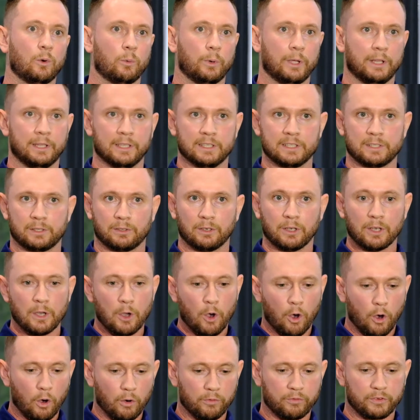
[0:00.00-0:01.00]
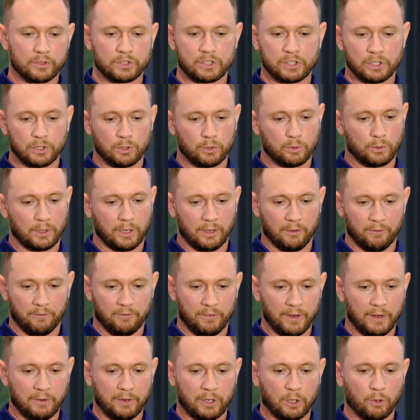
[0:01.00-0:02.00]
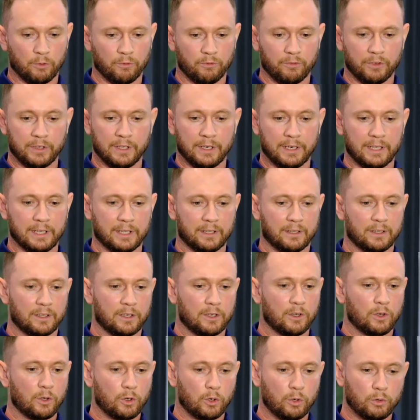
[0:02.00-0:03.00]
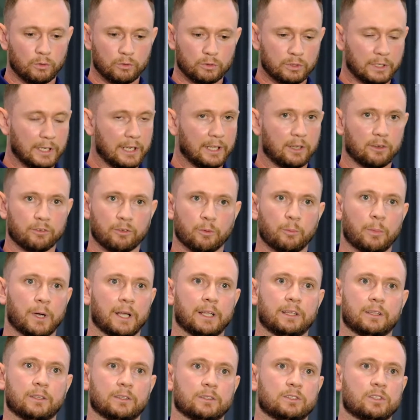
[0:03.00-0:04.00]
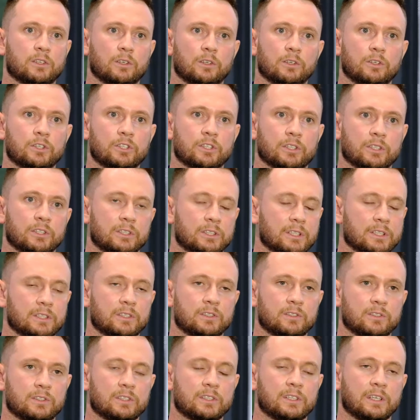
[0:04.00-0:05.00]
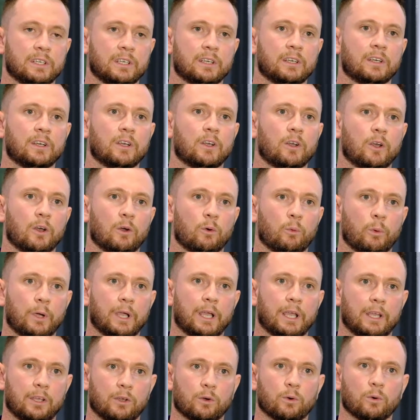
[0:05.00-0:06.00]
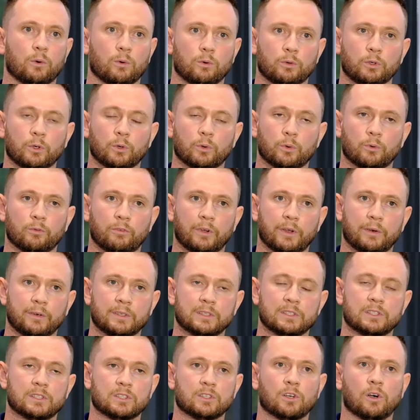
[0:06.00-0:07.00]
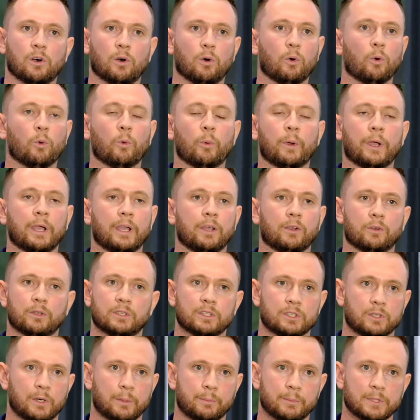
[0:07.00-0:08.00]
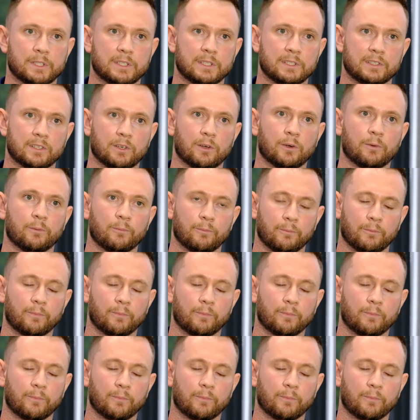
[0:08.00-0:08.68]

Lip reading: Where this offers you a very convenient click of a button solution just to see where your variances are or where your discrepancies are.